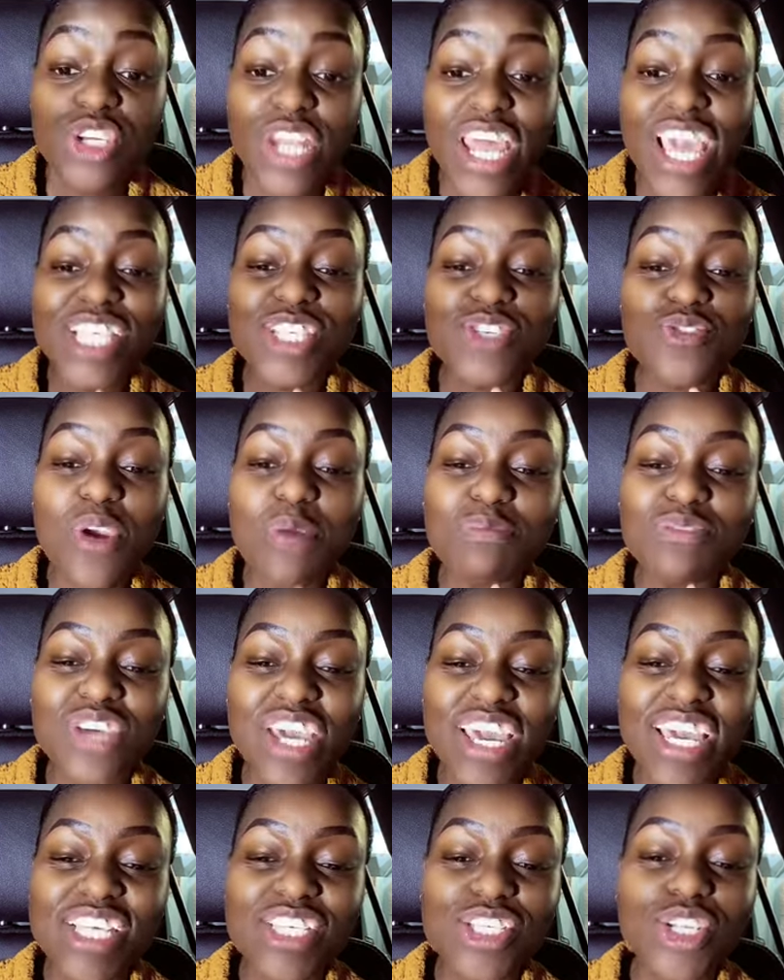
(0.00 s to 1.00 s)
Today's
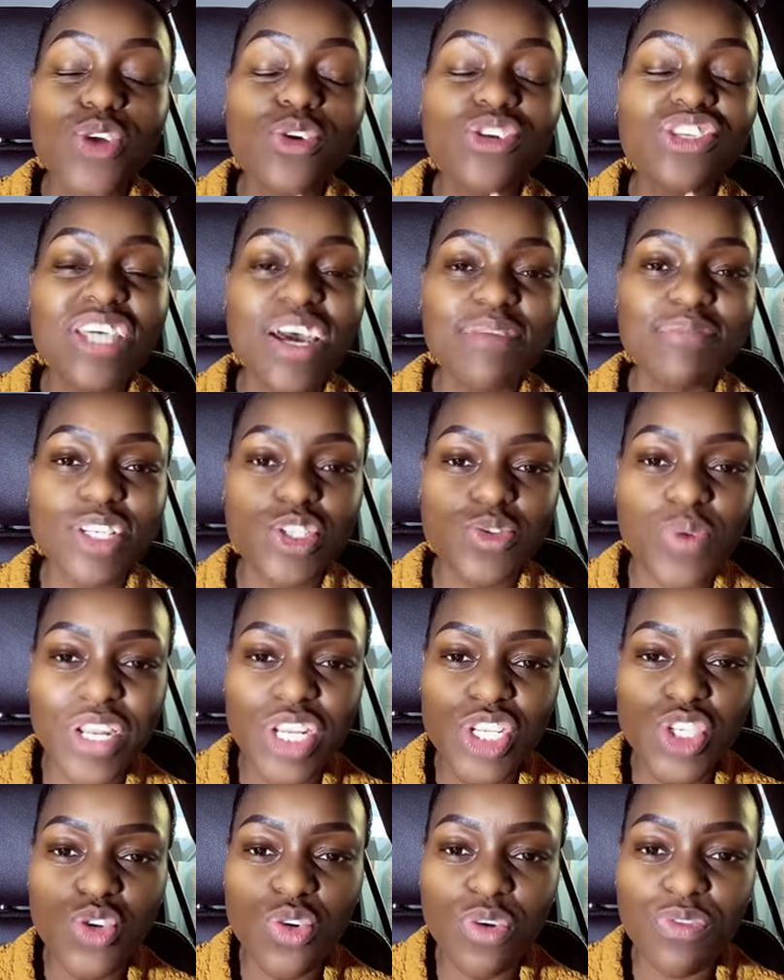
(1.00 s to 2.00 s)
scripture is Luke chapter
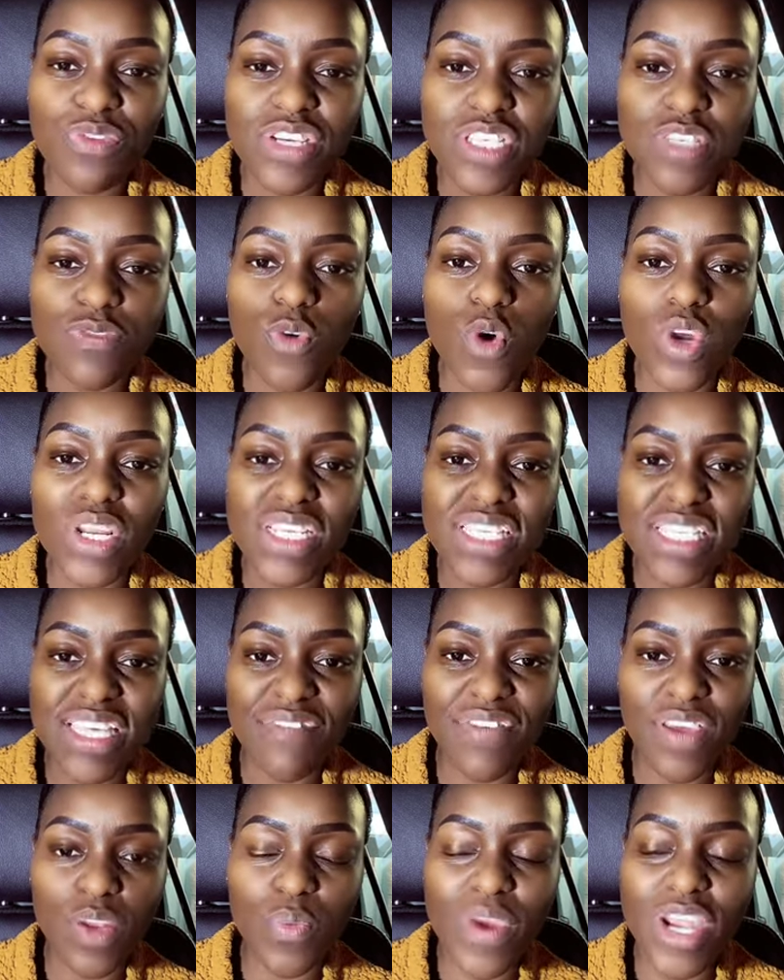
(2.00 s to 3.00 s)
22, verse
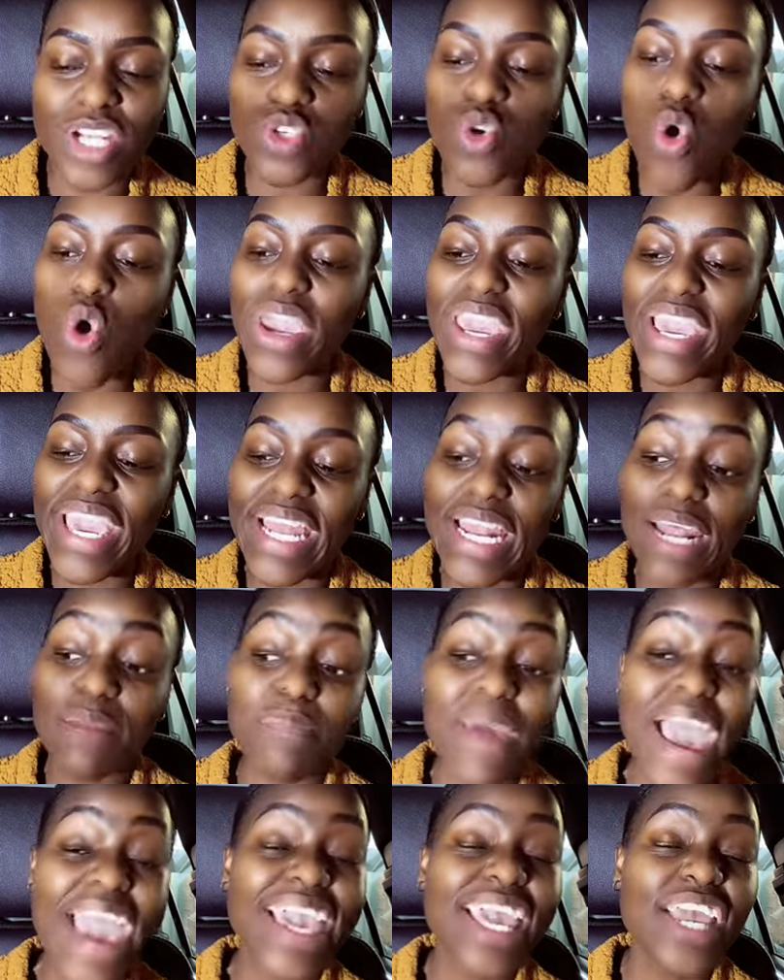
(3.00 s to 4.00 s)
47. We are talking and
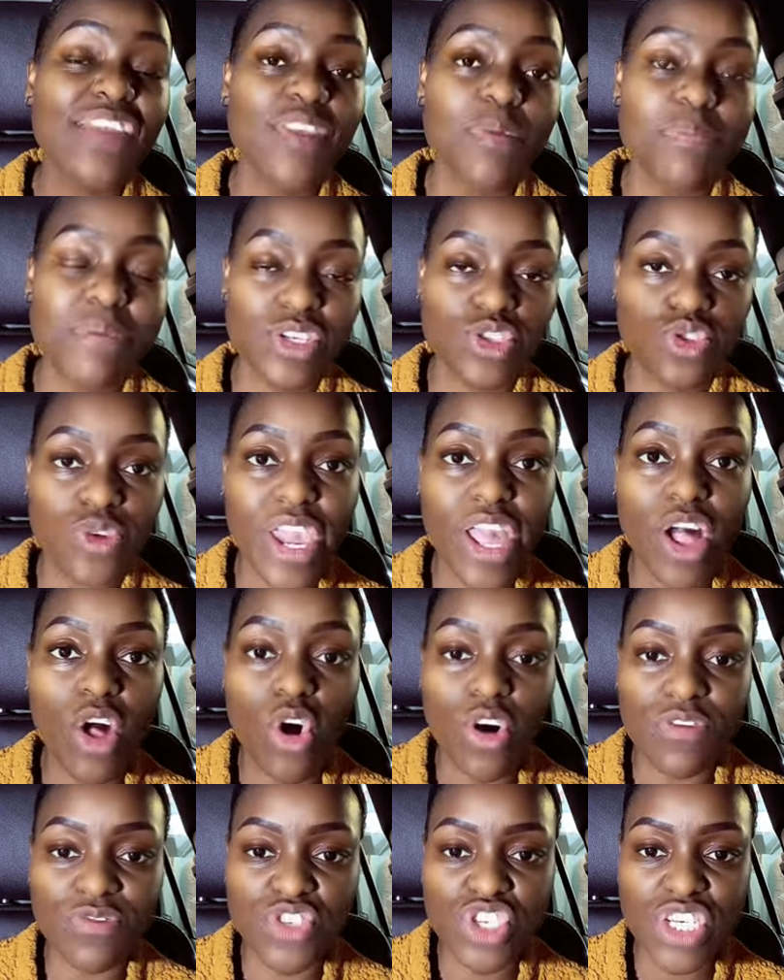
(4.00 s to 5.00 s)
unpacking the
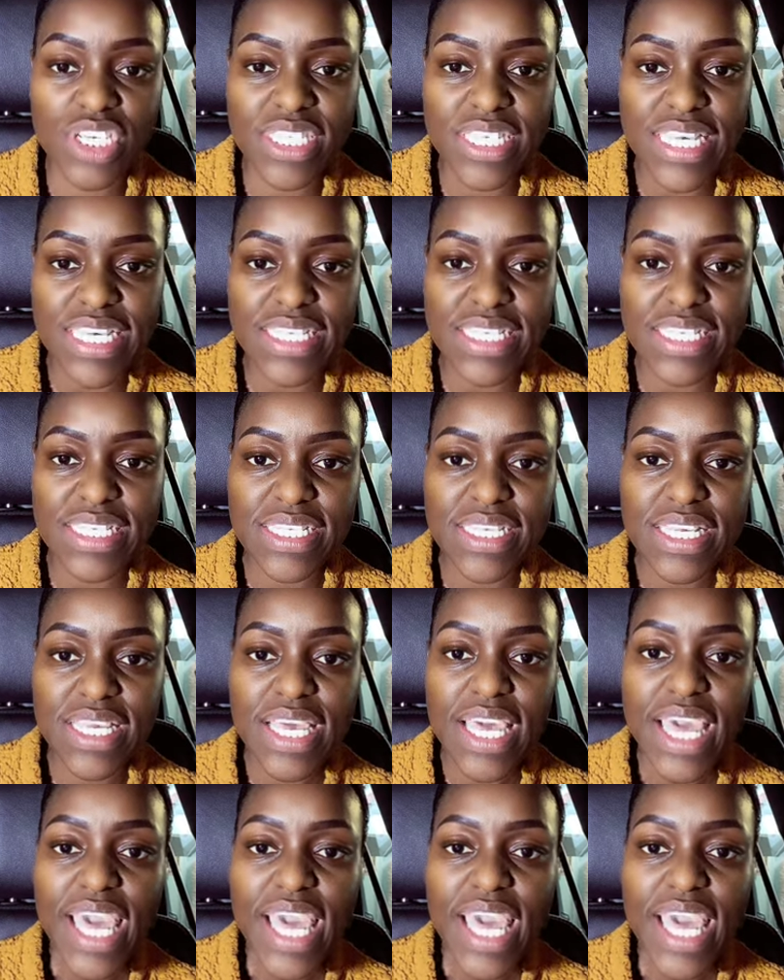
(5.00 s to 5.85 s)
betrayal of Jesus.